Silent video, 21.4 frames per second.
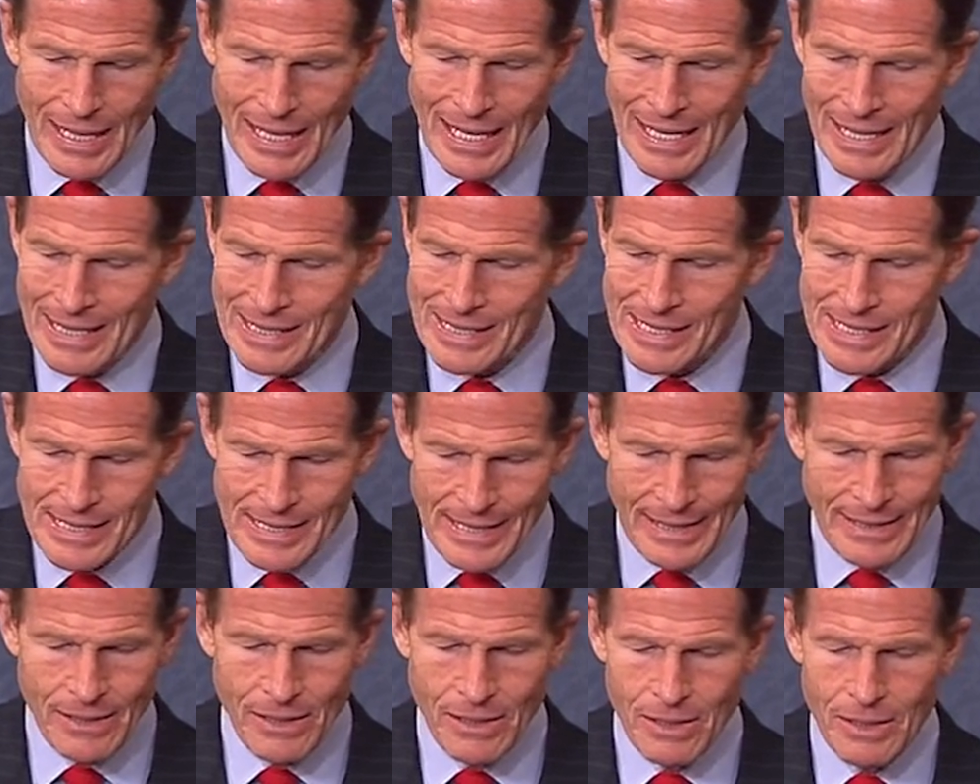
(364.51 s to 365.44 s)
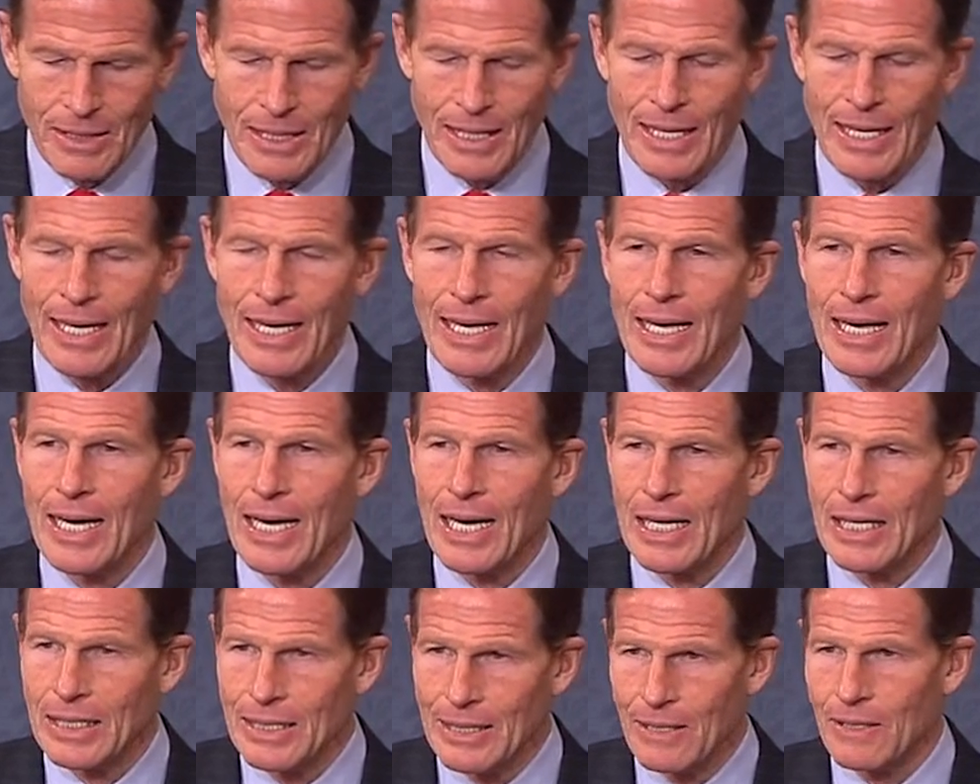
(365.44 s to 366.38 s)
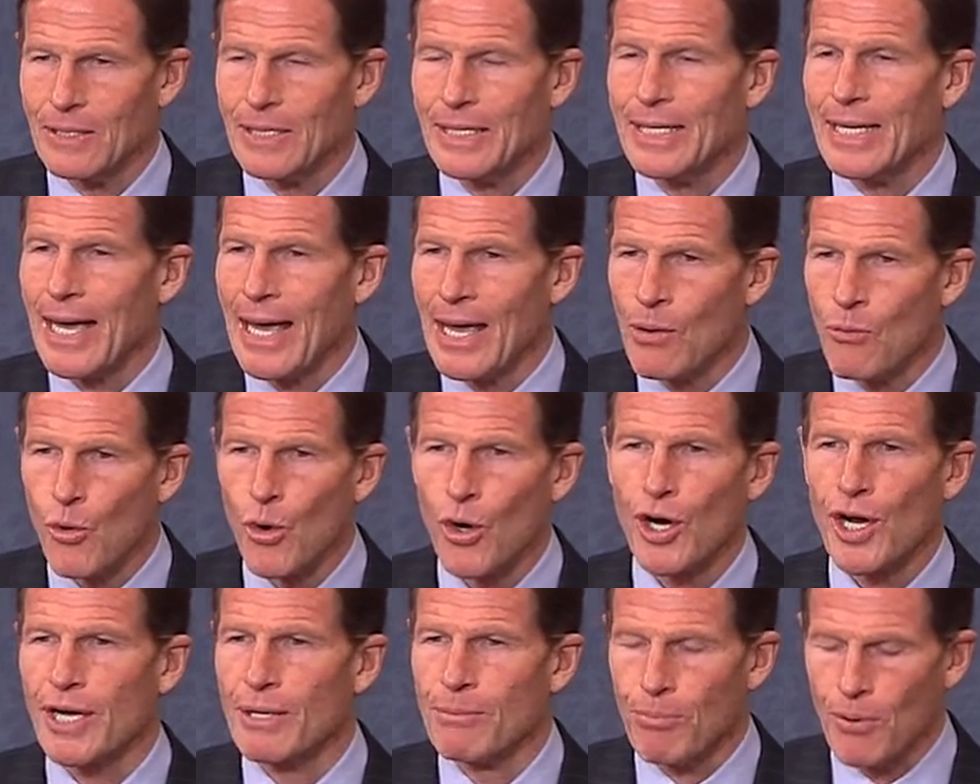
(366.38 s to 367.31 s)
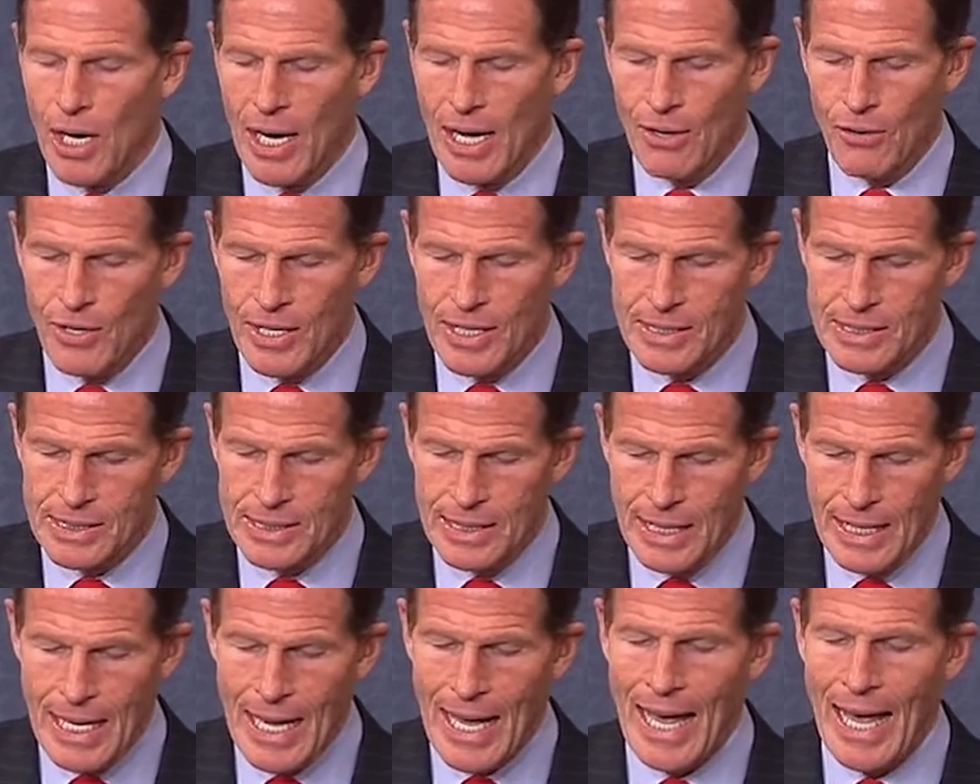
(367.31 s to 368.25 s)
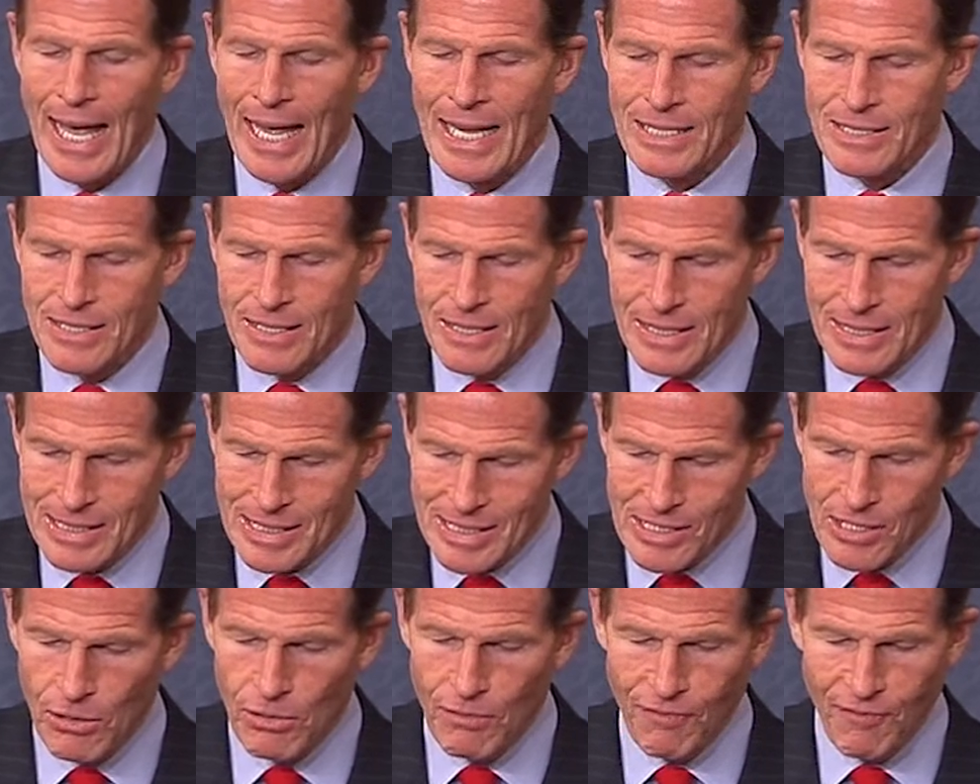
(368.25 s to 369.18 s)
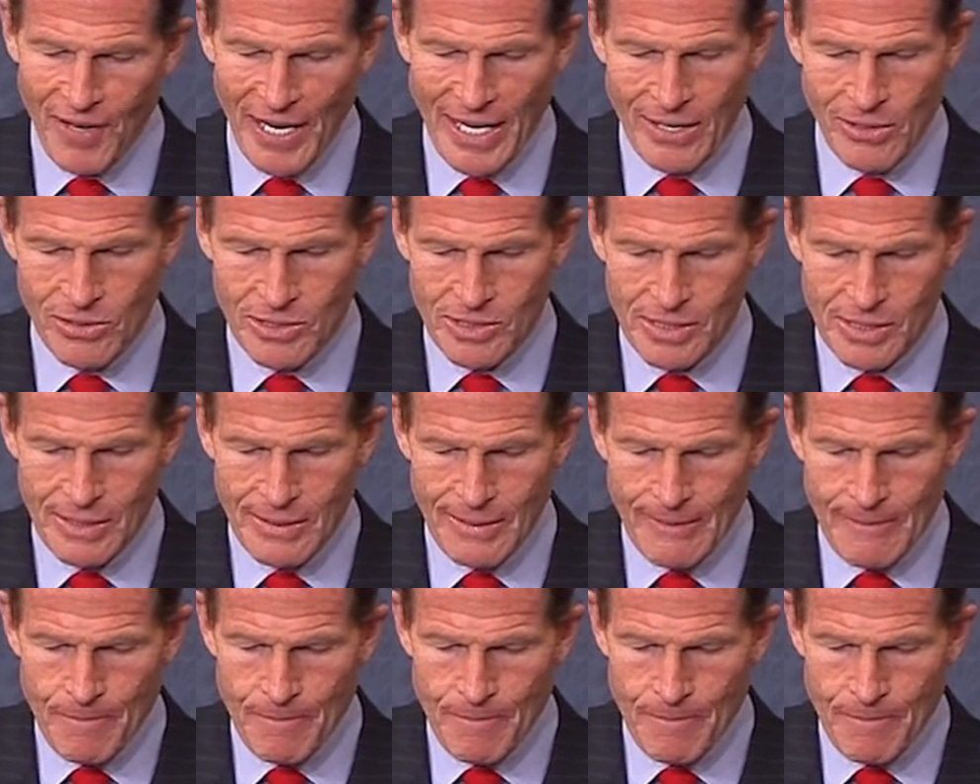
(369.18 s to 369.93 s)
It is still clearly a work in progress and still fails